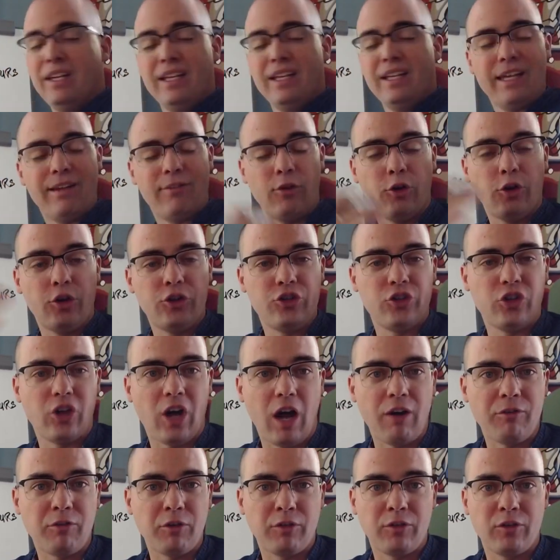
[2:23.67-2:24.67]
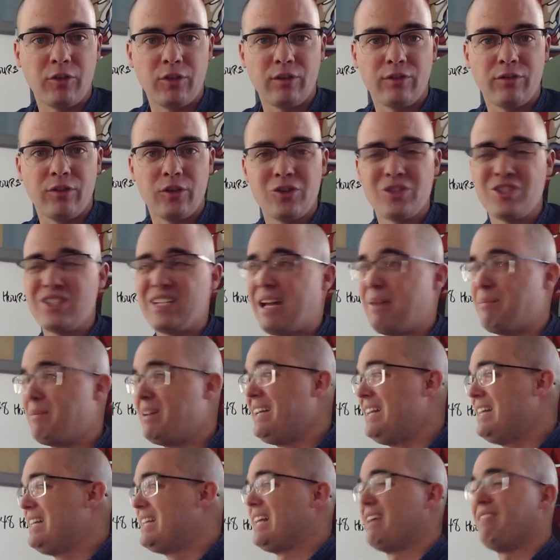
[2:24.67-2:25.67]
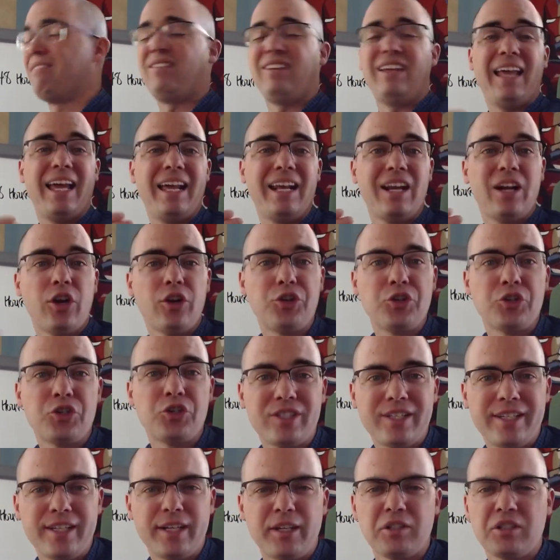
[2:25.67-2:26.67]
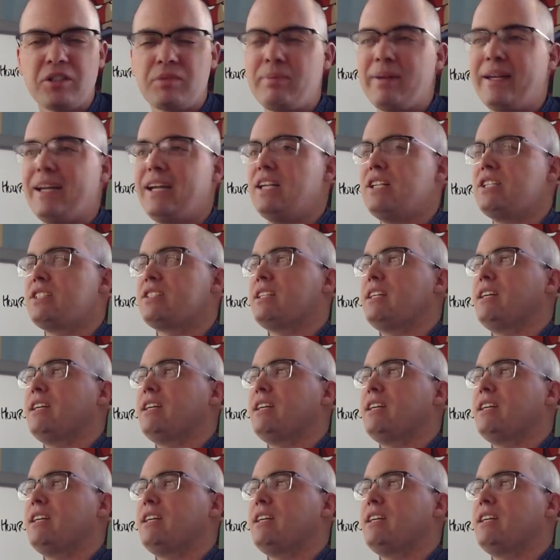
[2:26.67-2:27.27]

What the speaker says: They've heard your offer for the first time. They've landed on your sales page.